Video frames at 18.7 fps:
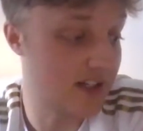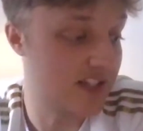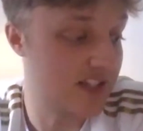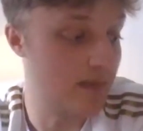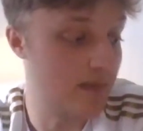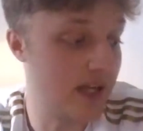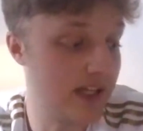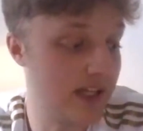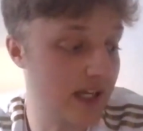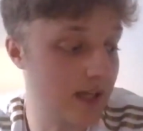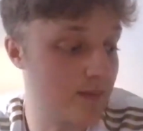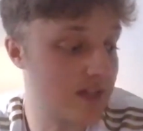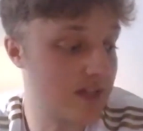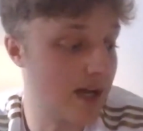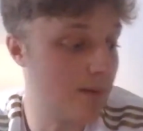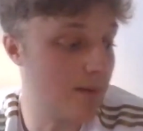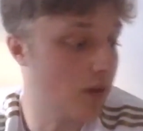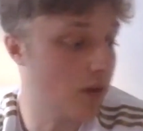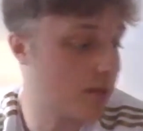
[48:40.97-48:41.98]
see many games
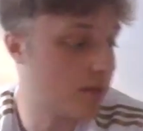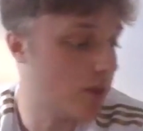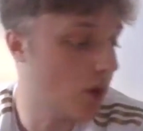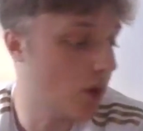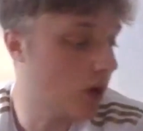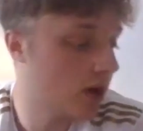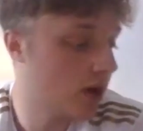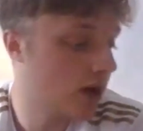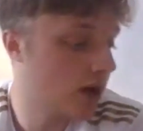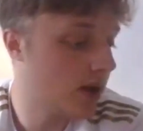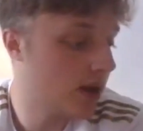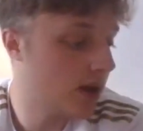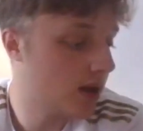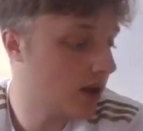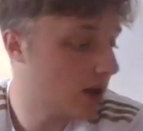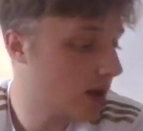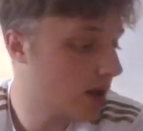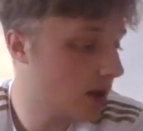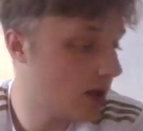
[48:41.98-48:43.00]
that month, but
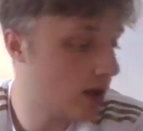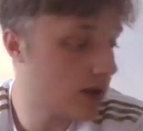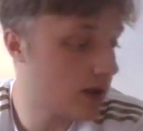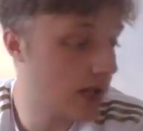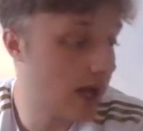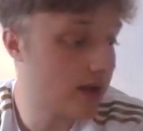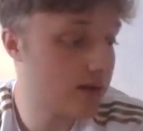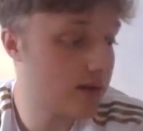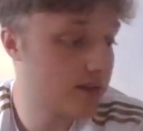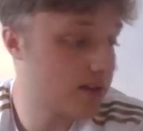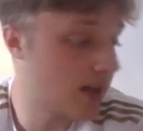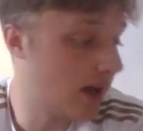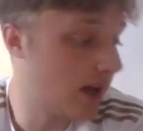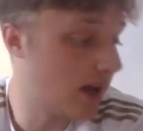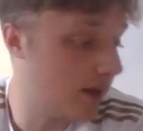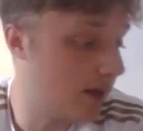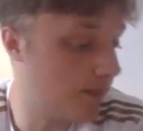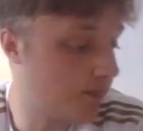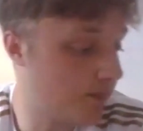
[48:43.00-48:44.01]
that's
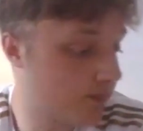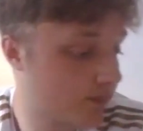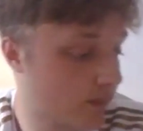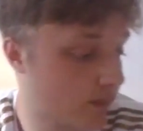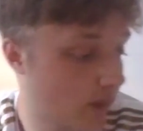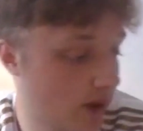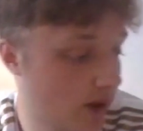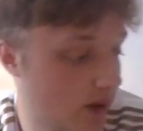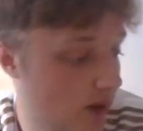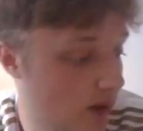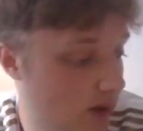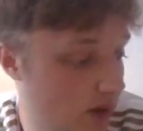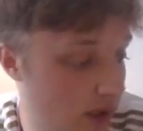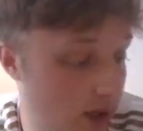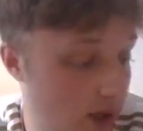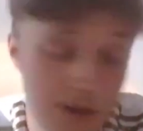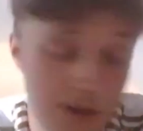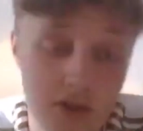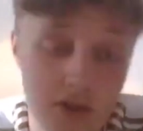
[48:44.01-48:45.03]

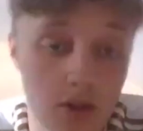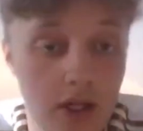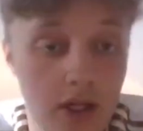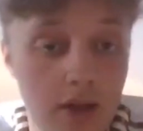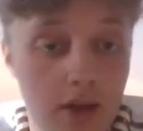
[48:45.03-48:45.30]
all.